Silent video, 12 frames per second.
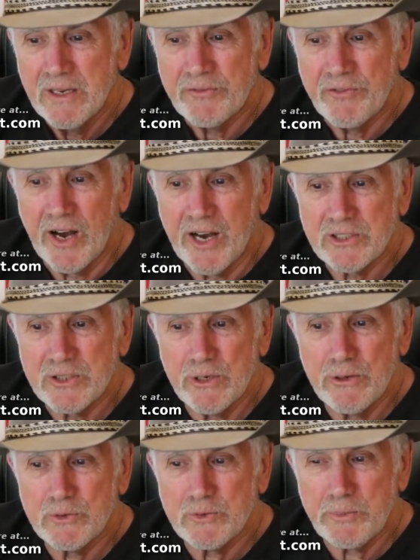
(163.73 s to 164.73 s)
Fox
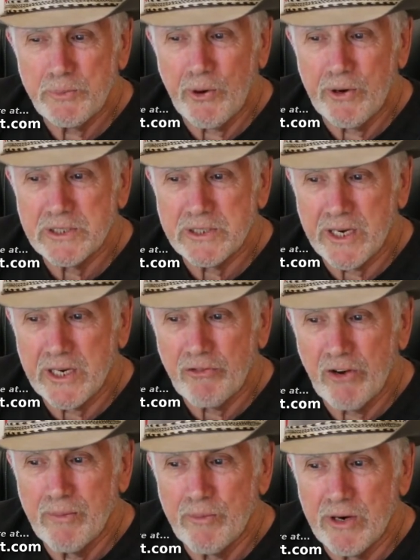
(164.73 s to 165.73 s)
News reports that
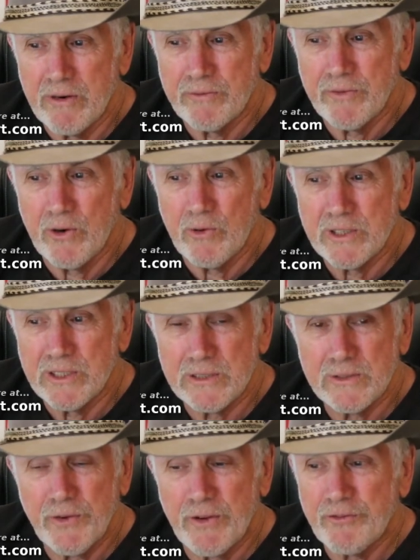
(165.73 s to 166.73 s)
Kramer invoked
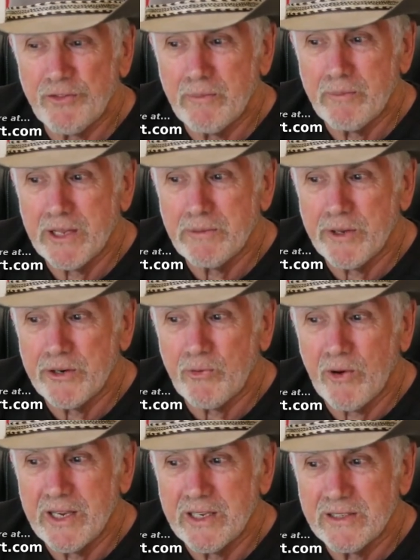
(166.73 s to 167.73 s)
his Fifth Amendment
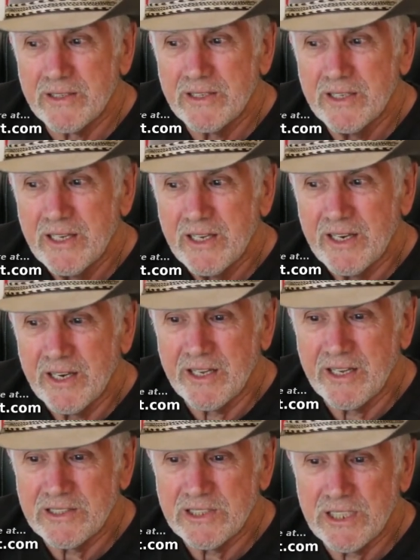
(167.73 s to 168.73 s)
right
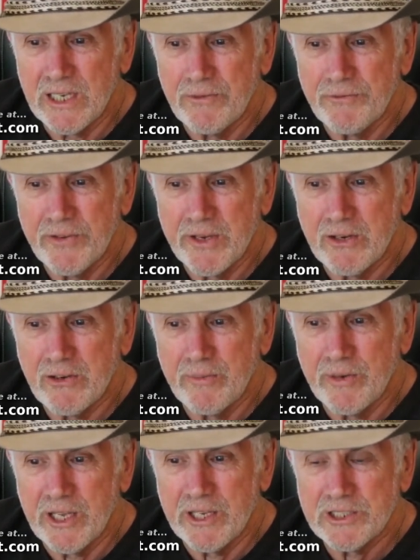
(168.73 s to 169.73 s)
against
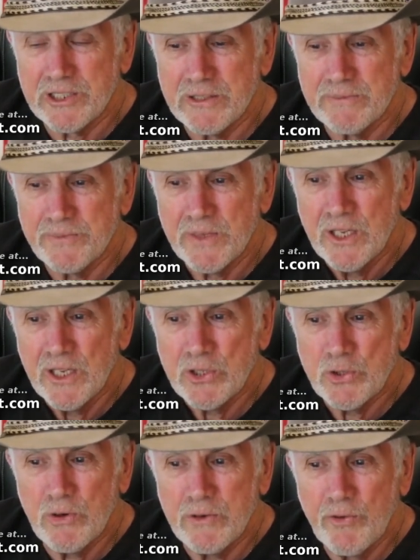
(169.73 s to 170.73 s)
self-incrimination
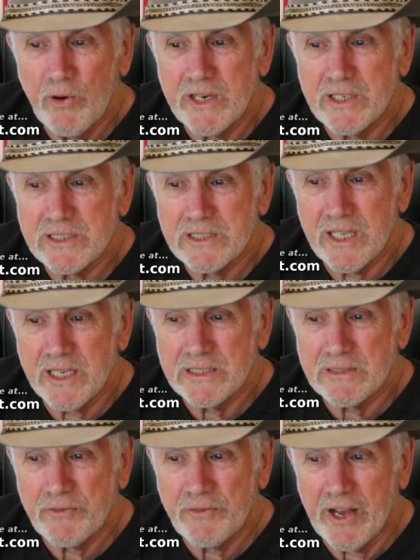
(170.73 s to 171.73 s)
to avoid his
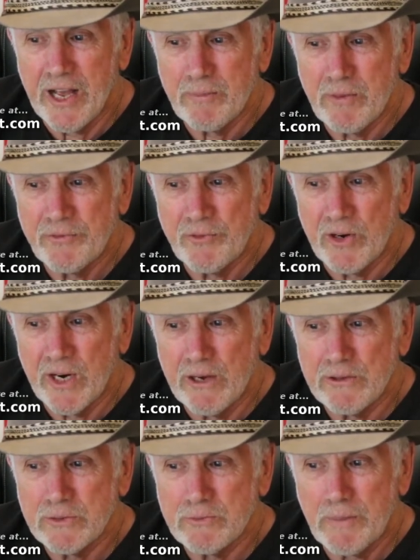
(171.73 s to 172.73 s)
testifying before
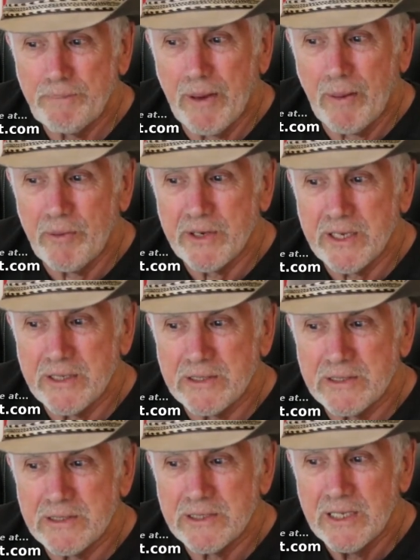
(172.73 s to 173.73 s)
House
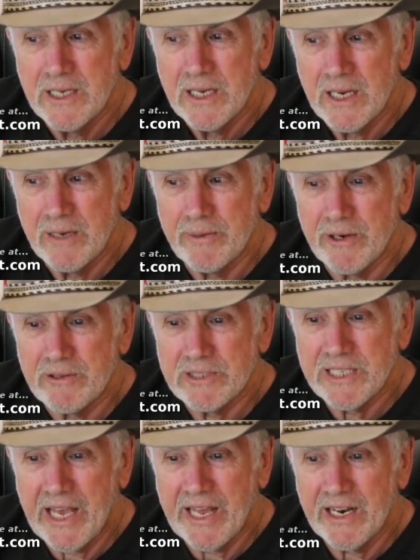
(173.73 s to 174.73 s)
Republicans about
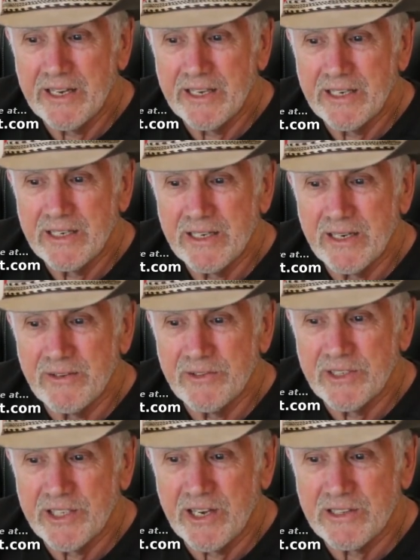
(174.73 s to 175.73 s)
his handling of
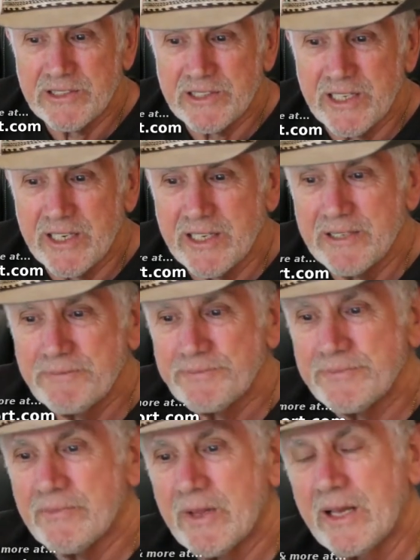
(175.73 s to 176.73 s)
the dossier.
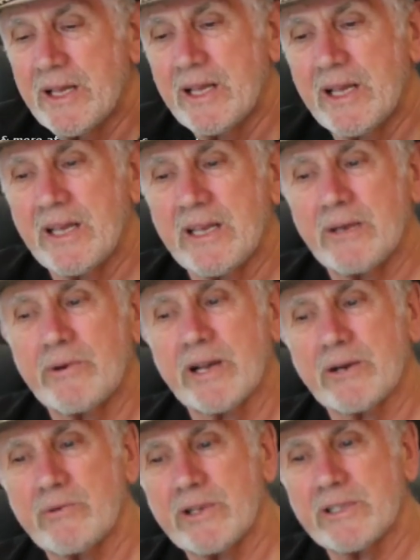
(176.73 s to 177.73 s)
You
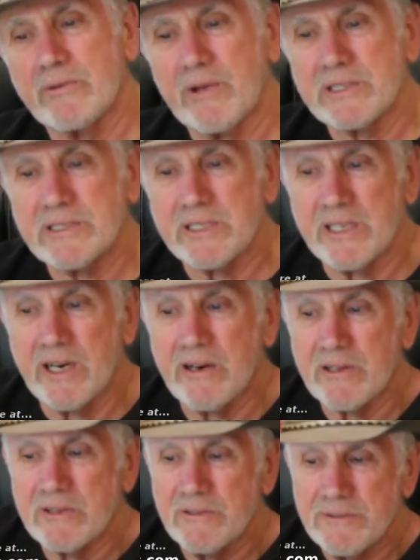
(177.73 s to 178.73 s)
want to read the rest of the
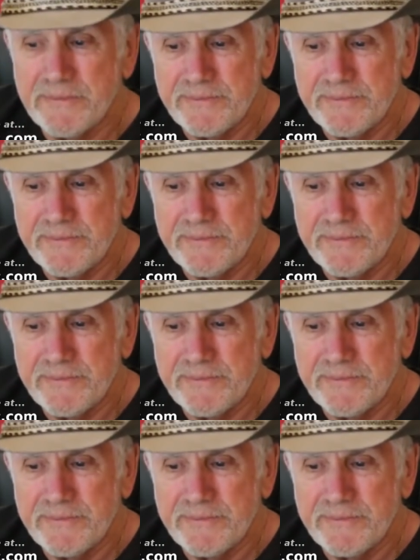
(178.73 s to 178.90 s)
article?